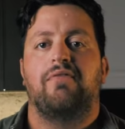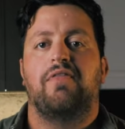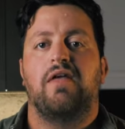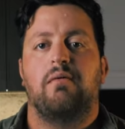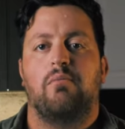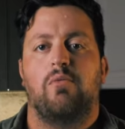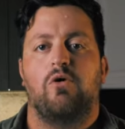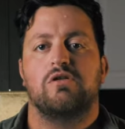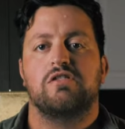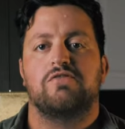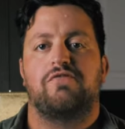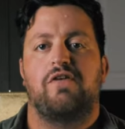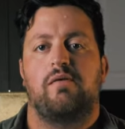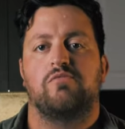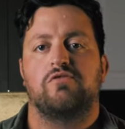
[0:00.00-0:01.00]
The
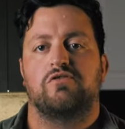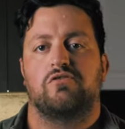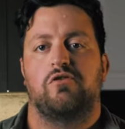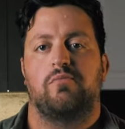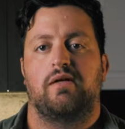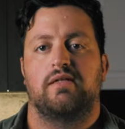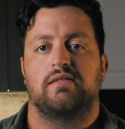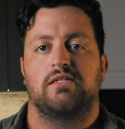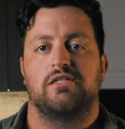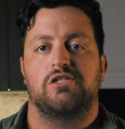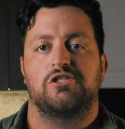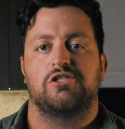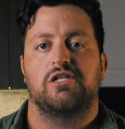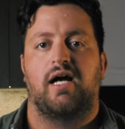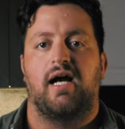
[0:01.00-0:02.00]
most famous Roman
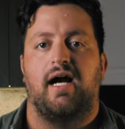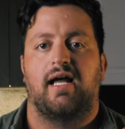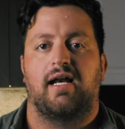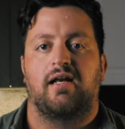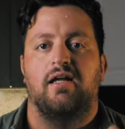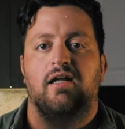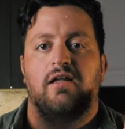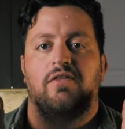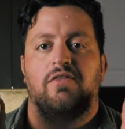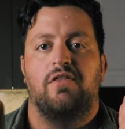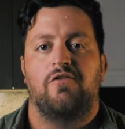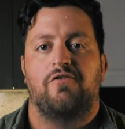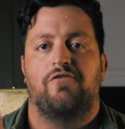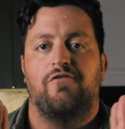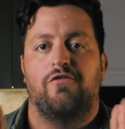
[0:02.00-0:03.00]
dish are
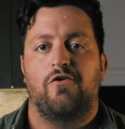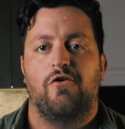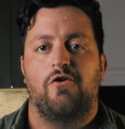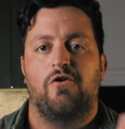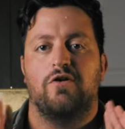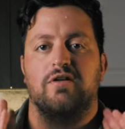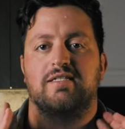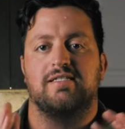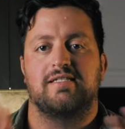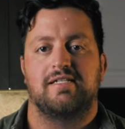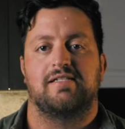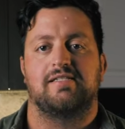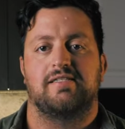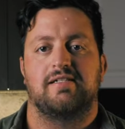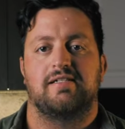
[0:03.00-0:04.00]
the Four
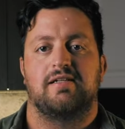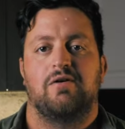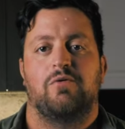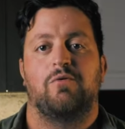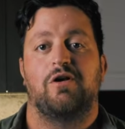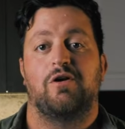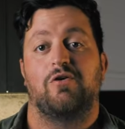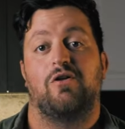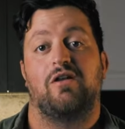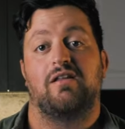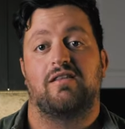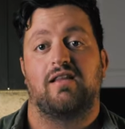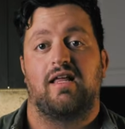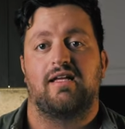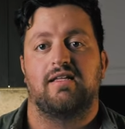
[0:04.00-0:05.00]
Sisters, we call
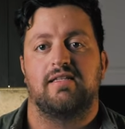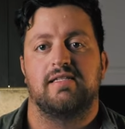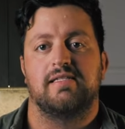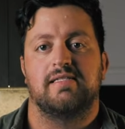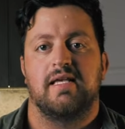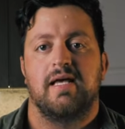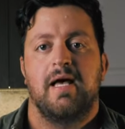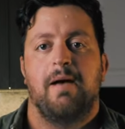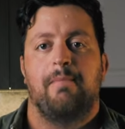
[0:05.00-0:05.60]
it like this.